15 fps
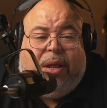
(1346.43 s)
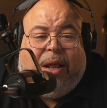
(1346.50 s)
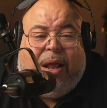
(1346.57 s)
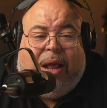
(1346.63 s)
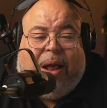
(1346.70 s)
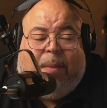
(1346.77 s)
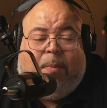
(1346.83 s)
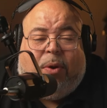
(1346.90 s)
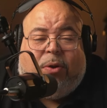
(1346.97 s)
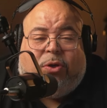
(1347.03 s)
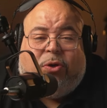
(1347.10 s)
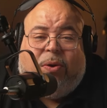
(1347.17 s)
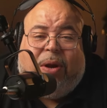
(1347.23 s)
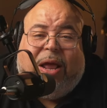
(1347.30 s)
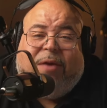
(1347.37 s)
i'm also
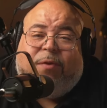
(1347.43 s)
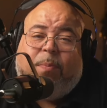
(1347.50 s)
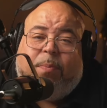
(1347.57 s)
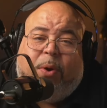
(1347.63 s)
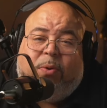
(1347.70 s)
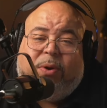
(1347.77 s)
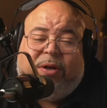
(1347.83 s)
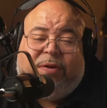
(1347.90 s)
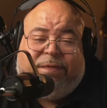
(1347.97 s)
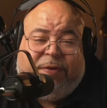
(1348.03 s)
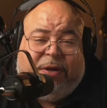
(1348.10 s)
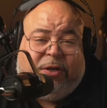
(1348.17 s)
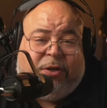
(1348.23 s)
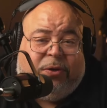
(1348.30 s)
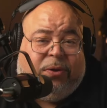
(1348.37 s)
gonna have a bonus
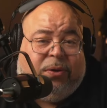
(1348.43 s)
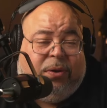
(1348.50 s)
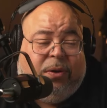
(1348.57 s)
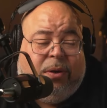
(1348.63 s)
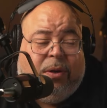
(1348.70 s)
feature